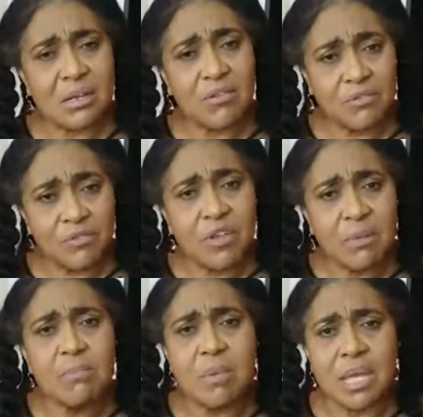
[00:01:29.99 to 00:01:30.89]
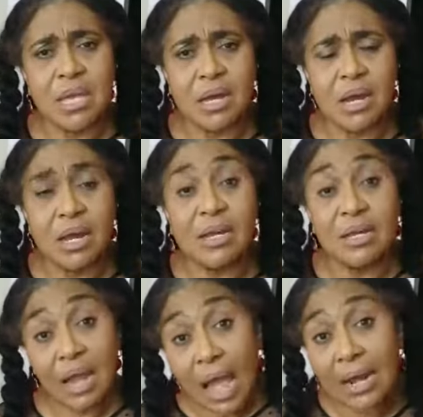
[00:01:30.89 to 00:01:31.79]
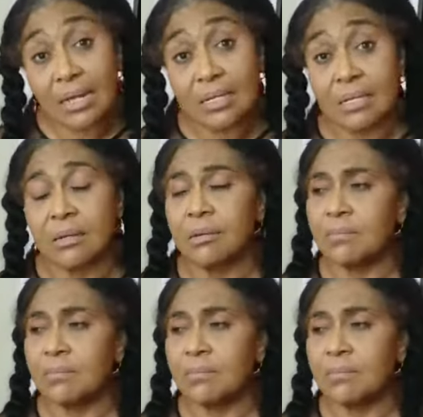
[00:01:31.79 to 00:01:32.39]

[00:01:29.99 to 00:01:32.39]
a filmmaker and an actor,